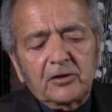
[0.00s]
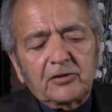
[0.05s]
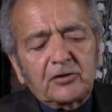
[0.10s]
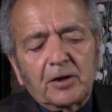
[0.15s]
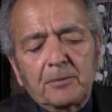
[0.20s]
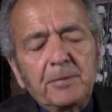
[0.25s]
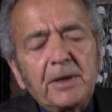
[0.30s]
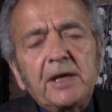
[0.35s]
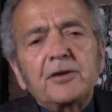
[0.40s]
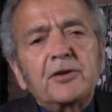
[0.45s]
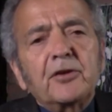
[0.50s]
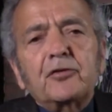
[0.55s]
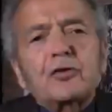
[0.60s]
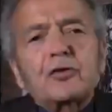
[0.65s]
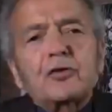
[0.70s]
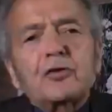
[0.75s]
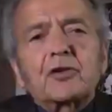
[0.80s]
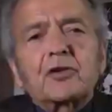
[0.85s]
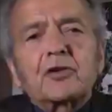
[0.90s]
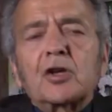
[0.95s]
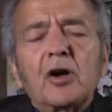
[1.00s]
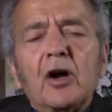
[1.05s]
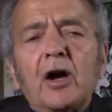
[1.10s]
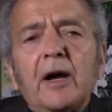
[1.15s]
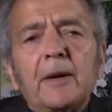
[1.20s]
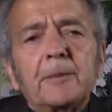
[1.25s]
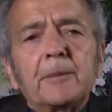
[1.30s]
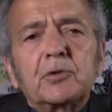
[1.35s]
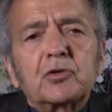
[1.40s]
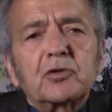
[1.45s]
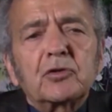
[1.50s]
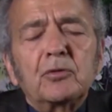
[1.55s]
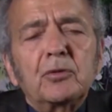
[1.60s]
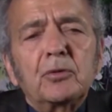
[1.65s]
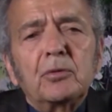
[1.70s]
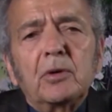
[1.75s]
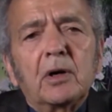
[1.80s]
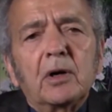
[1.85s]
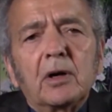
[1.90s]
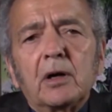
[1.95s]
to me, this is a time
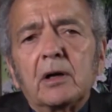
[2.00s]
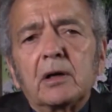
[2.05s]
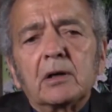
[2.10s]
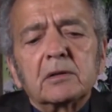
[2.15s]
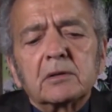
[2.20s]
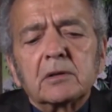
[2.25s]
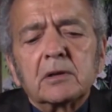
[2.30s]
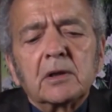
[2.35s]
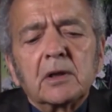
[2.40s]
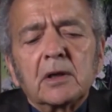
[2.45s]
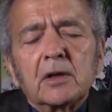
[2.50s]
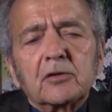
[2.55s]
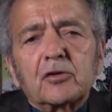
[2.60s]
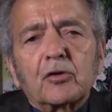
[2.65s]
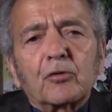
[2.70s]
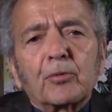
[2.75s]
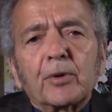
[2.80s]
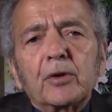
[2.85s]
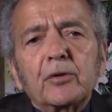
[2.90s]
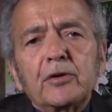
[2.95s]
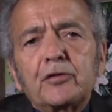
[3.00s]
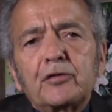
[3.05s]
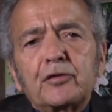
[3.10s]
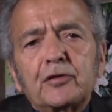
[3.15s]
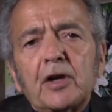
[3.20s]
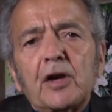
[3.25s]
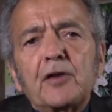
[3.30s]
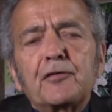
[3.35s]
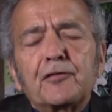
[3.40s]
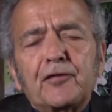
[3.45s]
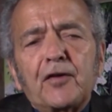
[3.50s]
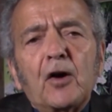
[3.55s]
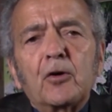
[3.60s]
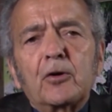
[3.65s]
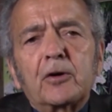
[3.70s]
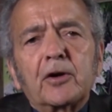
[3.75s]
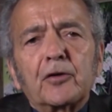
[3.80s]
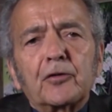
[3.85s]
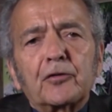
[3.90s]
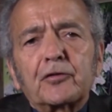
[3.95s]
to uh, to really stay
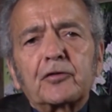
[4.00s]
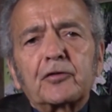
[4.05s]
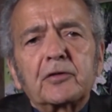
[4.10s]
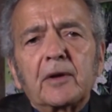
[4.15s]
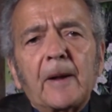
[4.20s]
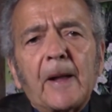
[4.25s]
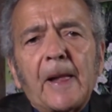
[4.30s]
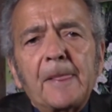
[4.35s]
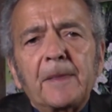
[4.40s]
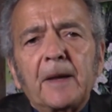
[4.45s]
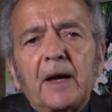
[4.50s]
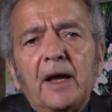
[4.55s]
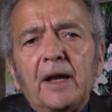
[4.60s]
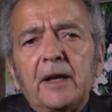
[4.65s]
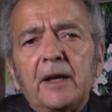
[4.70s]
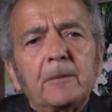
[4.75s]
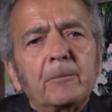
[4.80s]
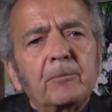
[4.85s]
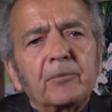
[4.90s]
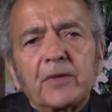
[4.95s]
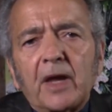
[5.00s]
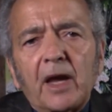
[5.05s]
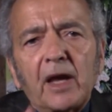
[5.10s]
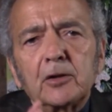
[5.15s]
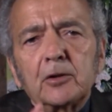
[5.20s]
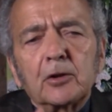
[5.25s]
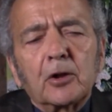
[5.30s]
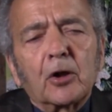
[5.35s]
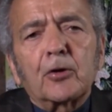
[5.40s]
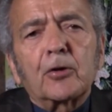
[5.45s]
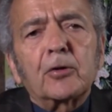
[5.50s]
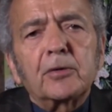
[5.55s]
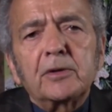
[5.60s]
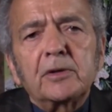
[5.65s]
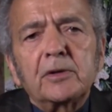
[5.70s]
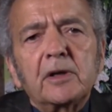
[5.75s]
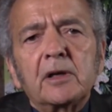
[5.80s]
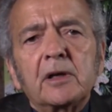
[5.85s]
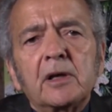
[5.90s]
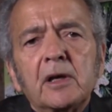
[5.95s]
focused and and and
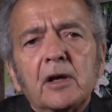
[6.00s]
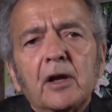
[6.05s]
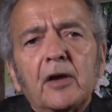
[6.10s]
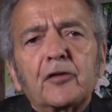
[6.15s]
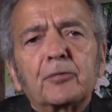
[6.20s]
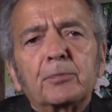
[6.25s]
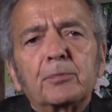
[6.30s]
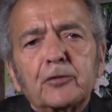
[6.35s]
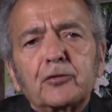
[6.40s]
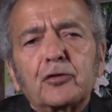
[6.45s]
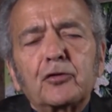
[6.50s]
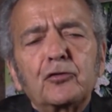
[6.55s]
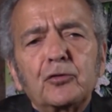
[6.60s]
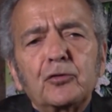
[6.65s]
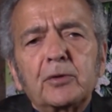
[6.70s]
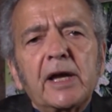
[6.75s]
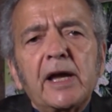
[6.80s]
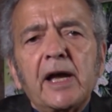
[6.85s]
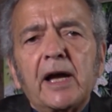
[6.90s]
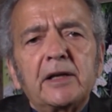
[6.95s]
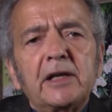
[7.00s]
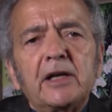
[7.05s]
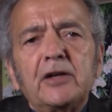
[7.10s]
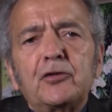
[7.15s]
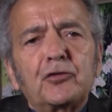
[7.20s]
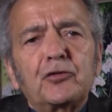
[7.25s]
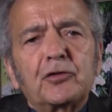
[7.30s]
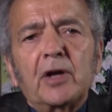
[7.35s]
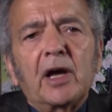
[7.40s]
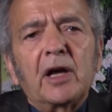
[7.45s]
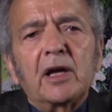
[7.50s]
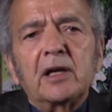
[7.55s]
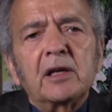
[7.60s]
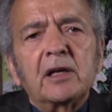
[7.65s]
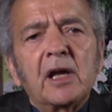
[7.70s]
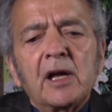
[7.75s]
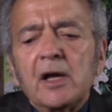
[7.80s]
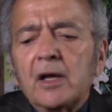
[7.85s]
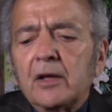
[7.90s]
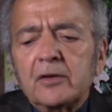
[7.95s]
learn as much as you can each day.
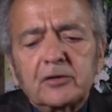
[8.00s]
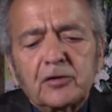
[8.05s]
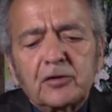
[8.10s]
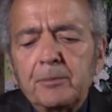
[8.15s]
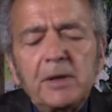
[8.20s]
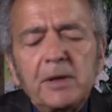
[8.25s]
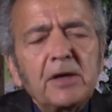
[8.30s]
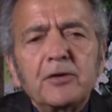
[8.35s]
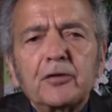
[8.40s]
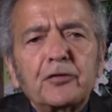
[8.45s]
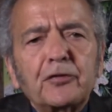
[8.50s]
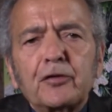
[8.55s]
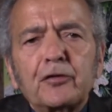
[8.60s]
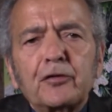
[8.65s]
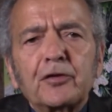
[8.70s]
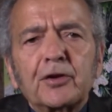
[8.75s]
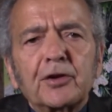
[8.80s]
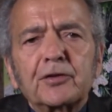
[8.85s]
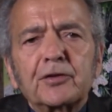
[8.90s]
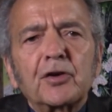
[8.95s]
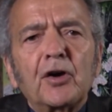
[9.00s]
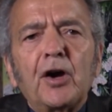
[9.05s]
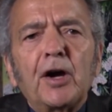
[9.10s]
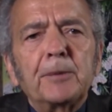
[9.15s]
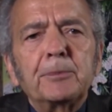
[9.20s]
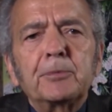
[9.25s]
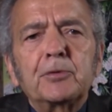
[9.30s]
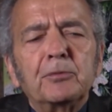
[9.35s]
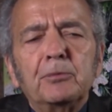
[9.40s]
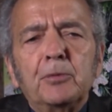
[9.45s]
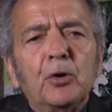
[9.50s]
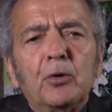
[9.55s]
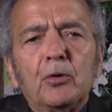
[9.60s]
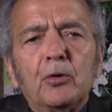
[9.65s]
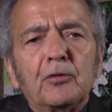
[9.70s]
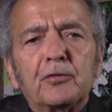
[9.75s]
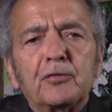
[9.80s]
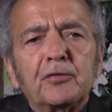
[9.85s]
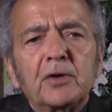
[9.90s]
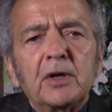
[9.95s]
To me, this isn't a time to
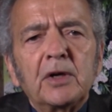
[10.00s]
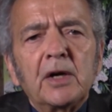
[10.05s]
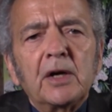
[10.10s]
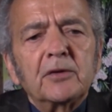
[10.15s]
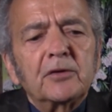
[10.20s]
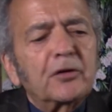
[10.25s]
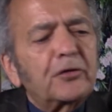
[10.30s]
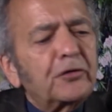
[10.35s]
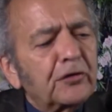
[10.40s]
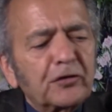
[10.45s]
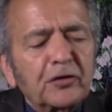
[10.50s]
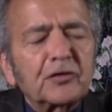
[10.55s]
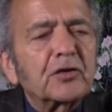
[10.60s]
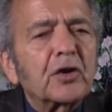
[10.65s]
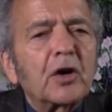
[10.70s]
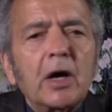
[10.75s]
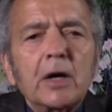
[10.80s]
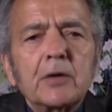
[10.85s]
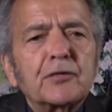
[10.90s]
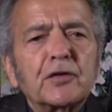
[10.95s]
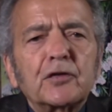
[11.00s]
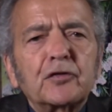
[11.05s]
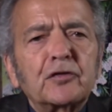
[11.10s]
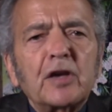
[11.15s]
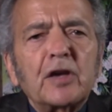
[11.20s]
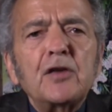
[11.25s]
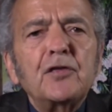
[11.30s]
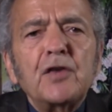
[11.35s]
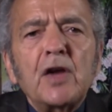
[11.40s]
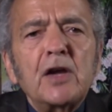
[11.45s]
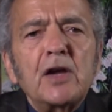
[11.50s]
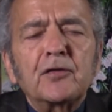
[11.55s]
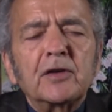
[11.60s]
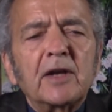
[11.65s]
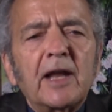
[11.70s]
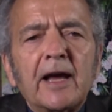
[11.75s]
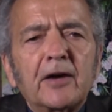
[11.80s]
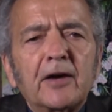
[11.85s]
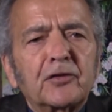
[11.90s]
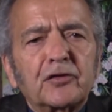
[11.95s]
move. This is a time for safe
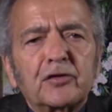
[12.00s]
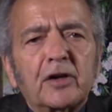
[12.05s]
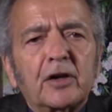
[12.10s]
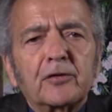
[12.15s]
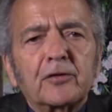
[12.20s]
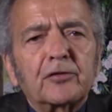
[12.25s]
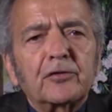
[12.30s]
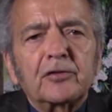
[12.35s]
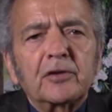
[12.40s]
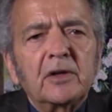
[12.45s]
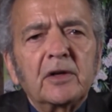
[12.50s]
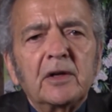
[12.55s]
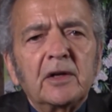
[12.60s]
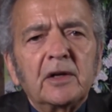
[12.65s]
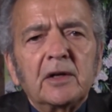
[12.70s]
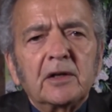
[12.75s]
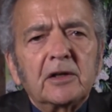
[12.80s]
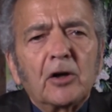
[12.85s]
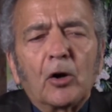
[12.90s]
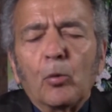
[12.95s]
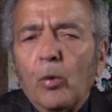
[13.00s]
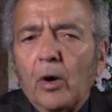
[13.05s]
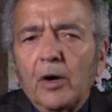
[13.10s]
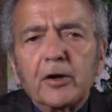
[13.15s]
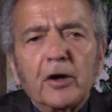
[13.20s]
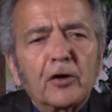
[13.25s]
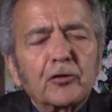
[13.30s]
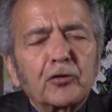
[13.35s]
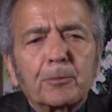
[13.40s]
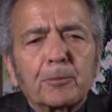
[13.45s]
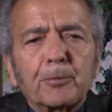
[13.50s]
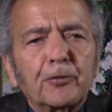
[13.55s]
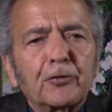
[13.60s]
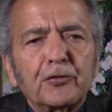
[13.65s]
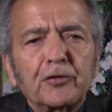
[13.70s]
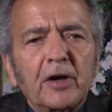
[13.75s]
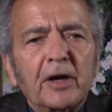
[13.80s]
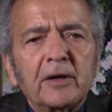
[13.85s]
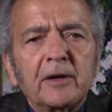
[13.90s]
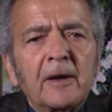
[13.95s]
haven assets. You know, one hundred
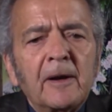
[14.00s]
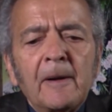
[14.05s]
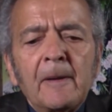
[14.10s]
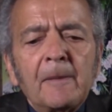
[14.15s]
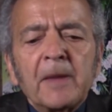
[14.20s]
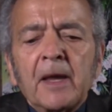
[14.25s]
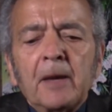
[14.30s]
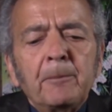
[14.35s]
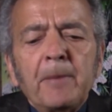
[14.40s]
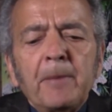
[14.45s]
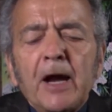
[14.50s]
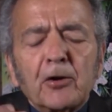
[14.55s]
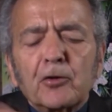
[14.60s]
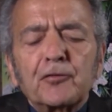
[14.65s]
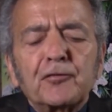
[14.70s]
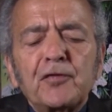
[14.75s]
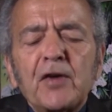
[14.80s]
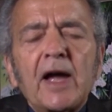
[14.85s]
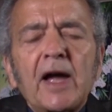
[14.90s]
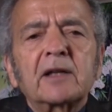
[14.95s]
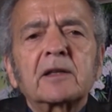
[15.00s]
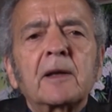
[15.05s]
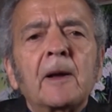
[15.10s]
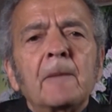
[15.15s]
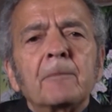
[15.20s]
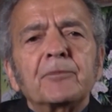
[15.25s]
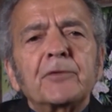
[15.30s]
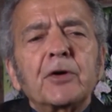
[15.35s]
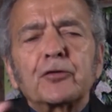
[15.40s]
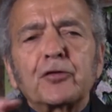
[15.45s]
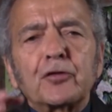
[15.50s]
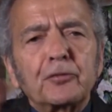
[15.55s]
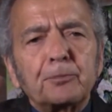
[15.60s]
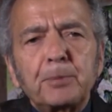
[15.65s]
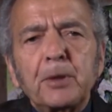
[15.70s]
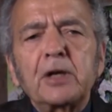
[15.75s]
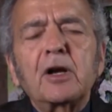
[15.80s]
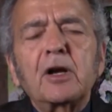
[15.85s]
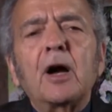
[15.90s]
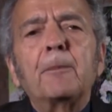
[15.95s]
percent. Matter of fact, there's this
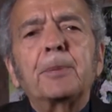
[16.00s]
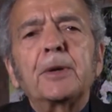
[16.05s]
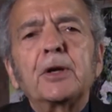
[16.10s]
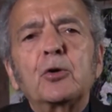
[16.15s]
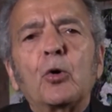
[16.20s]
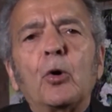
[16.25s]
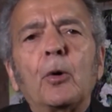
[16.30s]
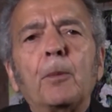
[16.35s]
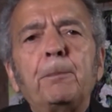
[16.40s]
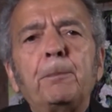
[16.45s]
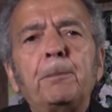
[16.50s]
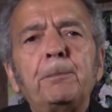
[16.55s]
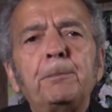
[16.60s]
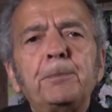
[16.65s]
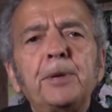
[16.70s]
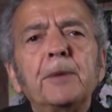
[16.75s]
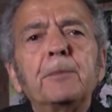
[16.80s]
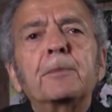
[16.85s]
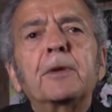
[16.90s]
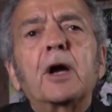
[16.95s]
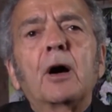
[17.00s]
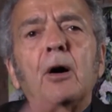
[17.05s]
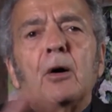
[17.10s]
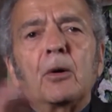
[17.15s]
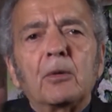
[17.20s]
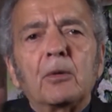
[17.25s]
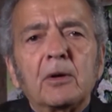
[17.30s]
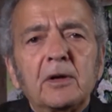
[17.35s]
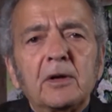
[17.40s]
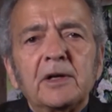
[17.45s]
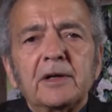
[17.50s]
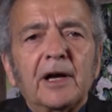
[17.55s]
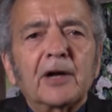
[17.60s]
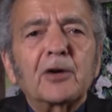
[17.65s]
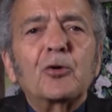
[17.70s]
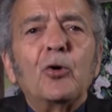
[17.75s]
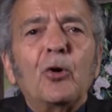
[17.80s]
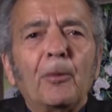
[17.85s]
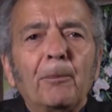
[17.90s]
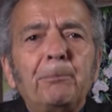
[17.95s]
big company called Pimco. I
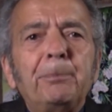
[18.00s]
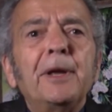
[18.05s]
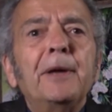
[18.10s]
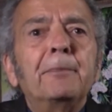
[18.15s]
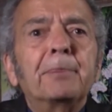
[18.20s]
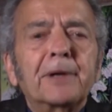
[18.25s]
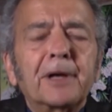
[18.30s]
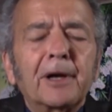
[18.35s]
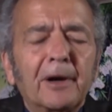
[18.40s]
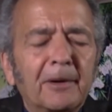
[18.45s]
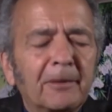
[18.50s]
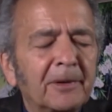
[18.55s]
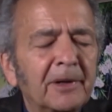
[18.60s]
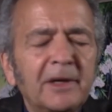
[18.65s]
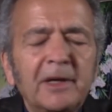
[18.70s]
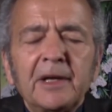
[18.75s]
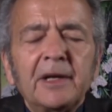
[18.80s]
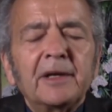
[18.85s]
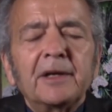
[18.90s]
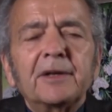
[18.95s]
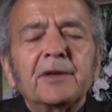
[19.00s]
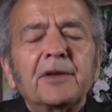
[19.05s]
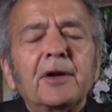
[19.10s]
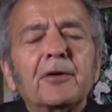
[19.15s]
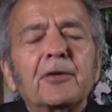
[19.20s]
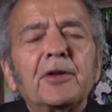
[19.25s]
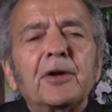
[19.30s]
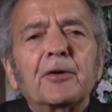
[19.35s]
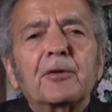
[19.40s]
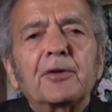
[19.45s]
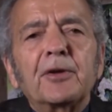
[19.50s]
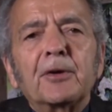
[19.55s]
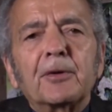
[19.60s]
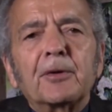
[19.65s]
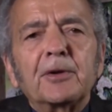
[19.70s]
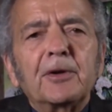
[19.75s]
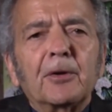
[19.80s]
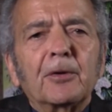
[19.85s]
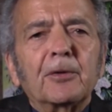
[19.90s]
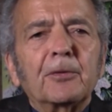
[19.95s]
call them Pimco. They're they're, they're
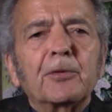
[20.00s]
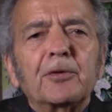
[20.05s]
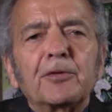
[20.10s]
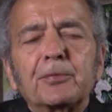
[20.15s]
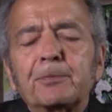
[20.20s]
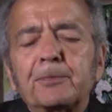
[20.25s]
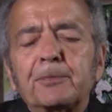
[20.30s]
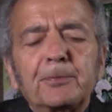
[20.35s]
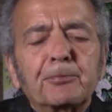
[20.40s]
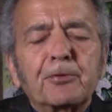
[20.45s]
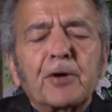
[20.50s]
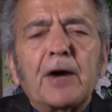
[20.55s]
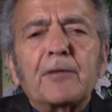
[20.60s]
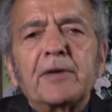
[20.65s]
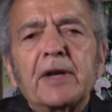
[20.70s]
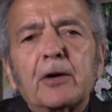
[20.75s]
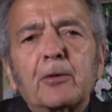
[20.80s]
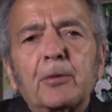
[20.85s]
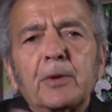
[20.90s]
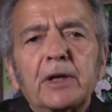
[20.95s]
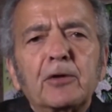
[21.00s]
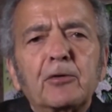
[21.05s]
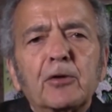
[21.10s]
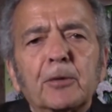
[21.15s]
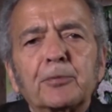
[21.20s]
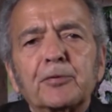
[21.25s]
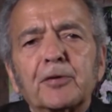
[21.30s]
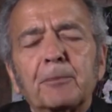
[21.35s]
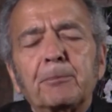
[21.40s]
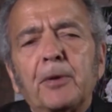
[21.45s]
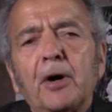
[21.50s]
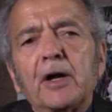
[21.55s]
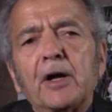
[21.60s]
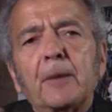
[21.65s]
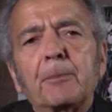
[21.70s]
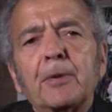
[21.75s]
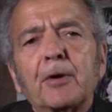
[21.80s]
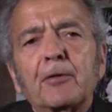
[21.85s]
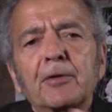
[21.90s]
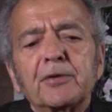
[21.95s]
you know these private equity groups that buy
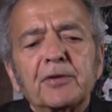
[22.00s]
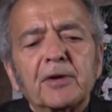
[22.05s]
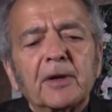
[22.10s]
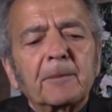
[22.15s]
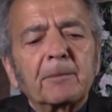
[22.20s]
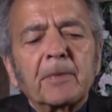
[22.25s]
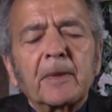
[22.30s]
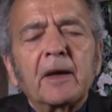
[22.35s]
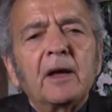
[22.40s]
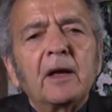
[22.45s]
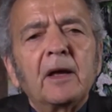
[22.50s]
up everything.